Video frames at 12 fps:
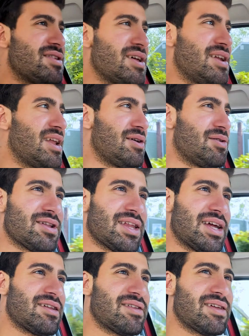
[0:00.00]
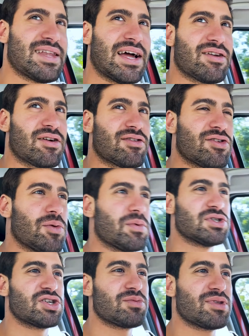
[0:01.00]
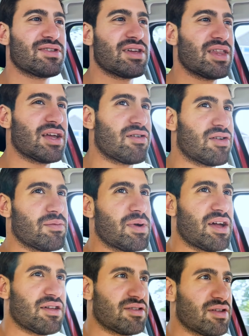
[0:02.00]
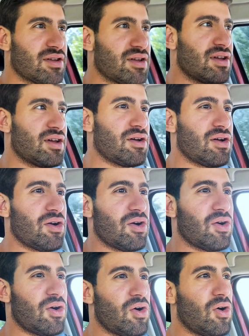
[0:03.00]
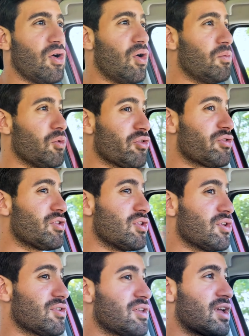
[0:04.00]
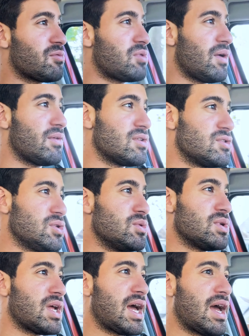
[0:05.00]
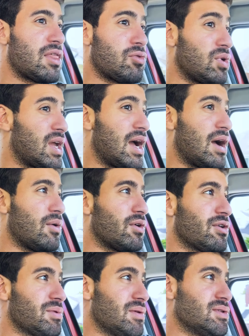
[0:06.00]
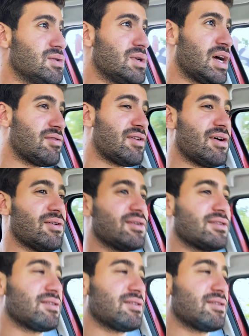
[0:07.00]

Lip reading: sitting, there was a lady sitting down on her stoop, and she's been sitting there for the past, almost looks like probably 3 hours, maybe 2.5 hours.